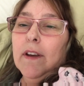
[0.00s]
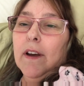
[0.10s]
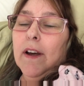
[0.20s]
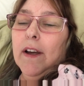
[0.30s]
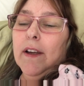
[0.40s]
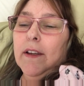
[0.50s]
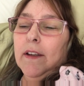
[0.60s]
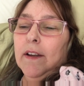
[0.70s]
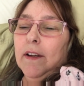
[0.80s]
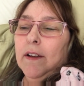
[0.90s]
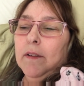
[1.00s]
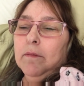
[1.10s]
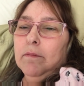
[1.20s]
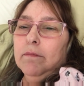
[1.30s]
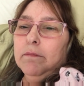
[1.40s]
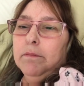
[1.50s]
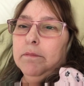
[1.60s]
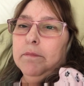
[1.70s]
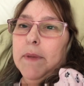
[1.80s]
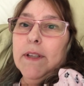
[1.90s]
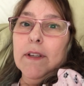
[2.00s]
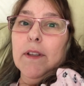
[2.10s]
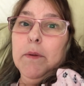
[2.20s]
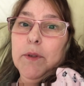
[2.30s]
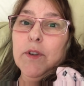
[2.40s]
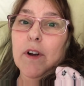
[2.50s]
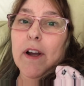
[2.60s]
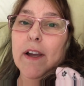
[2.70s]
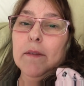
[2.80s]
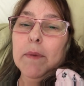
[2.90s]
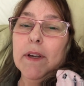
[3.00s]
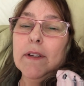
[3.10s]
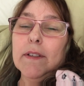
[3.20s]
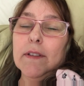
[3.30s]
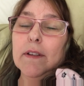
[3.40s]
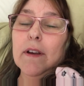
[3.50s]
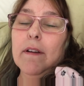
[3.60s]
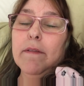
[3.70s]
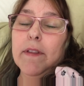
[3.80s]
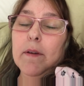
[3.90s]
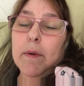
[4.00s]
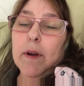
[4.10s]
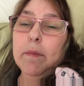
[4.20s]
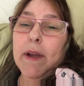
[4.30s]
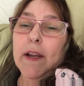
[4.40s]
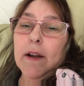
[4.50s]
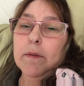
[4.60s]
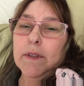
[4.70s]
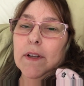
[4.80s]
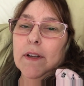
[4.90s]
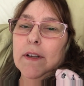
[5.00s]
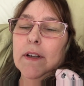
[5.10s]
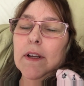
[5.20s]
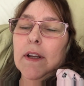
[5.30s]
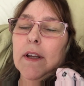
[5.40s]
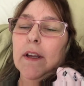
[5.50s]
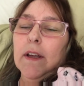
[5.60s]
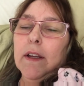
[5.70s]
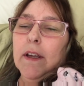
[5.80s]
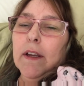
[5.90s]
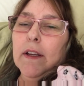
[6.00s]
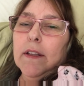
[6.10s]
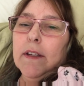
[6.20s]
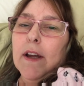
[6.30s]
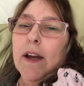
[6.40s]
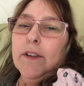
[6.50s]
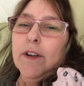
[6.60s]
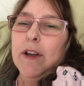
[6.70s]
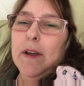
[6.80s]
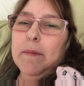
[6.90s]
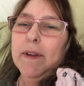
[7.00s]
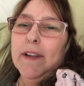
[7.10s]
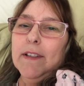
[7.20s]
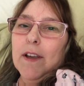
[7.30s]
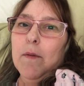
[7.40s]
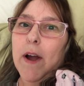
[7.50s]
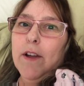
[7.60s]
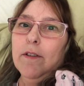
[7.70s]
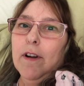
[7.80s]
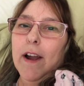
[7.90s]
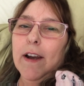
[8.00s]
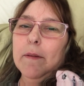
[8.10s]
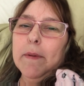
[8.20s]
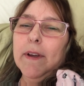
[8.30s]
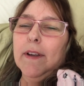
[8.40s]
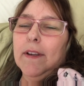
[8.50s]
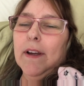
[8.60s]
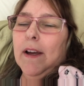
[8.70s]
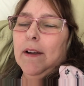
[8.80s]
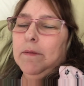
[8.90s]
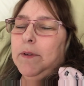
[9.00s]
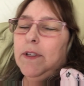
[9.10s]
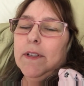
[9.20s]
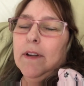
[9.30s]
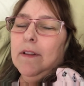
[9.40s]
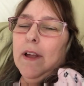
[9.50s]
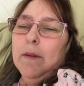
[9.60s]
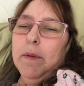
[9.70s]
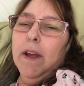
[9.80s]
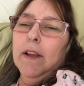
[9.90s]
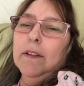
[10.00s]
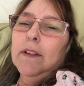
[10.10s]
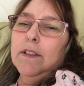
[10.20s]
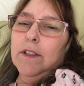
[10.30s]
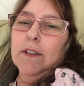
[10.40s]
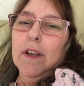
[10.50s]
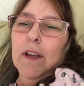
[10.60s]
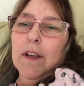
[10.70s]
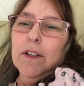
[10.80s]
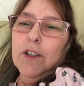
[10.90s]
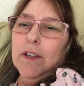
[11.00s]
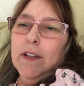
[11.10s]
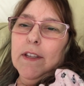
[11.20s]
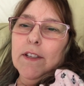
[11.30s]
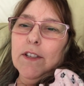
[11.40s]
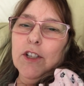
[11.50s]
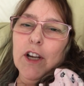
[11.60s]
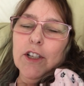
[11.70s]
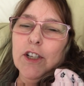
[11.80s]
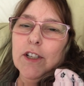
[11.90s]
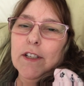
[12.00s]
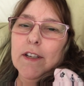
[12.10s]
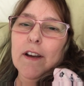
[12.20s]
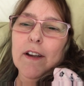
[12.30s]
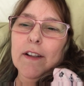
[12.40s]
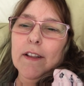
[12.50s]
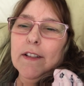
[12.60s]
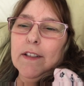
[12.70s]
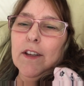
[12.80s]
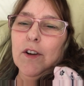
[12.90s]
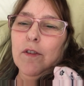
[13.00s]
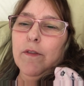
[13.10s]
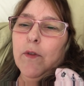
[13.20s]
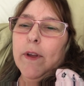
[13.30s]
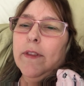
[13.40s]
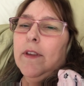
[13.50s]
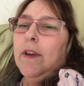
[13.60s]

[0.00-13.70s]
I um, basically was crying because of the amount of pain I was in. And the doctor came in. He's like, Why are you crying? I'm like, I'm just in a lot of pain. Let's just get these injections done and let's get it over with.